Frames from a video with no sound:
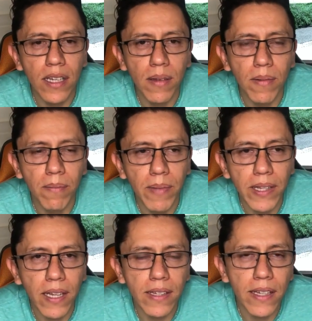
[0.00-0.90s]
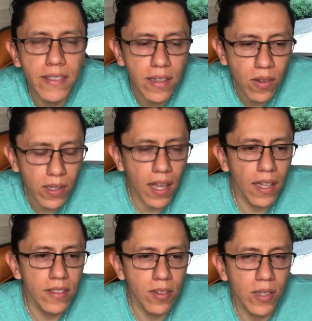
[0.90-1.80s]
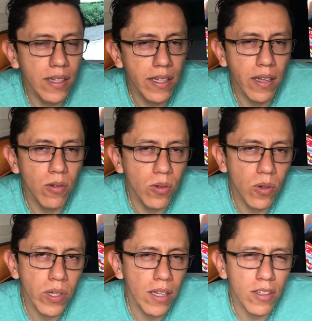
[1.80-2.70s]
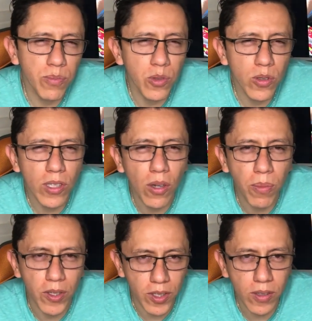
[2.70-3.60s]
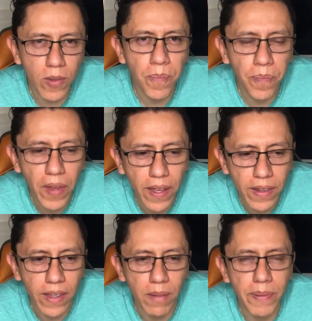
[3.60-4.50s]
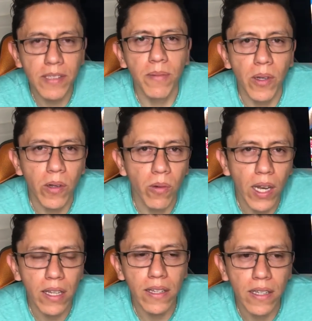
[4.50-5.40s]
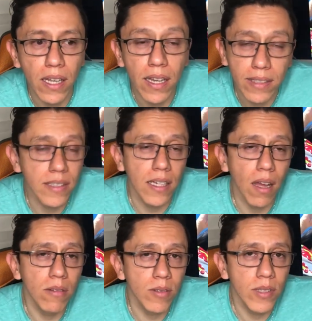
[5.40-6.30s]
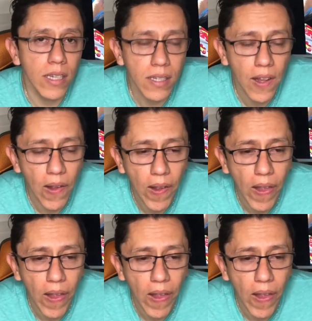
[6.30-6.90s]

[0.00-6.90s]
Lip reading: The amounts of methylethyl ketone used are between 1 and 2.5% of the molecular weight of the resin that we are going to use.